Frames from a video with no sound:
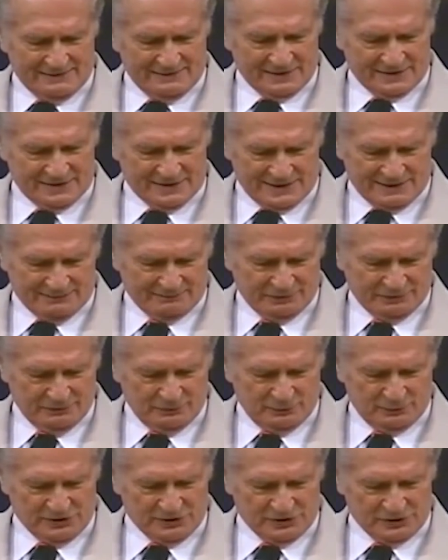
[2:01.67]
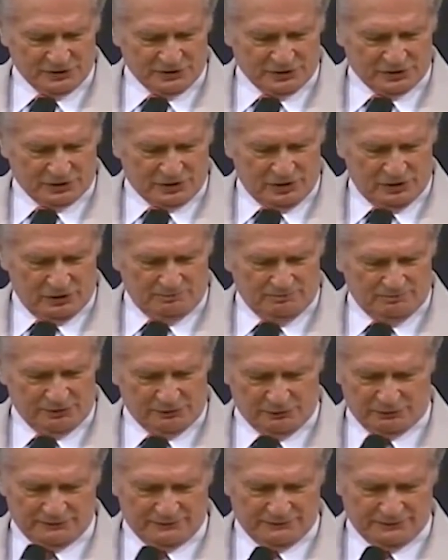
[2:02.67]
the temple, which is called
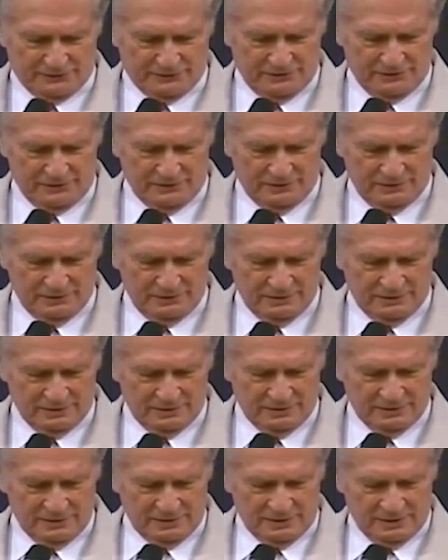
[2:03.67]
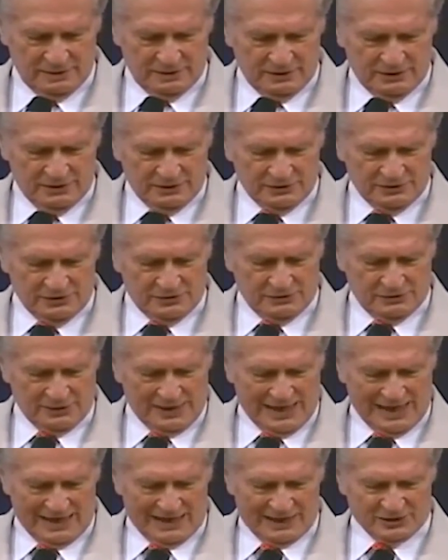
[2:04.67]
Beautiful, to
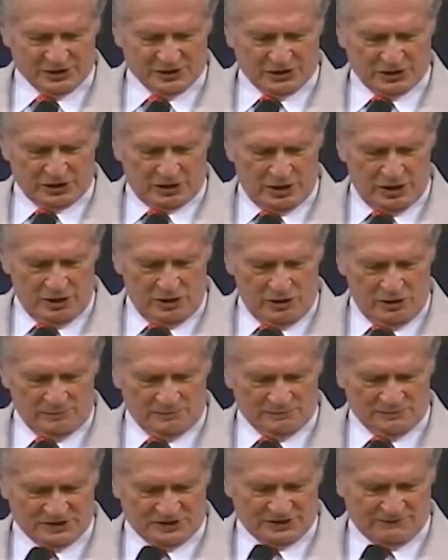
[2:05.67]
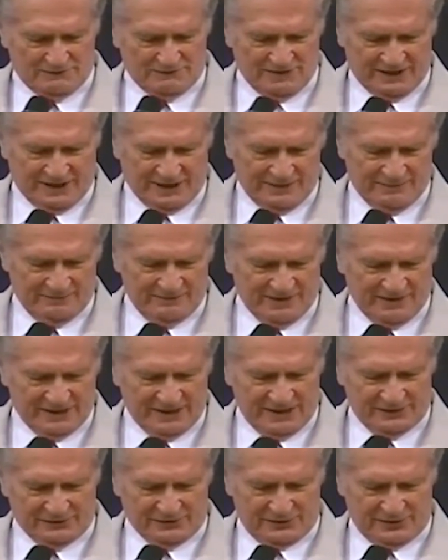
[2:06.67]
ask alms of them that
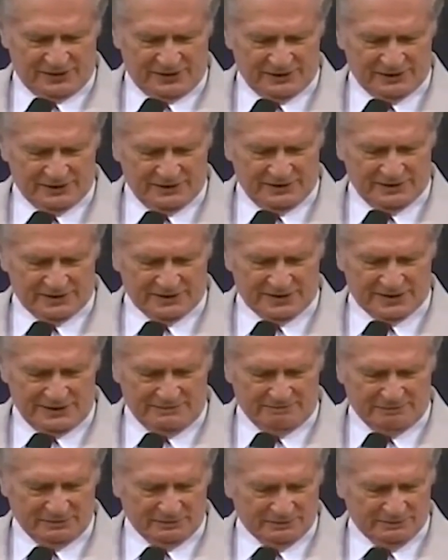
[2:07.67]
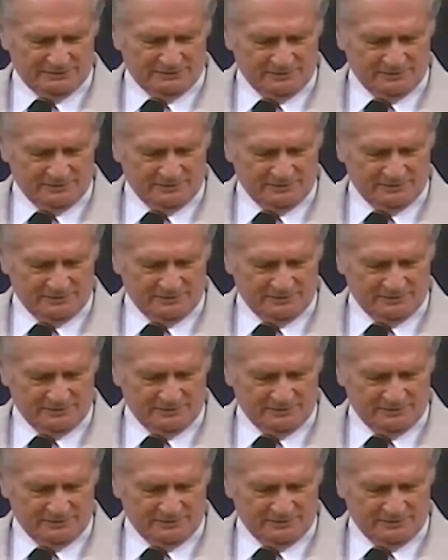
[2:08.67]
entered into the temple.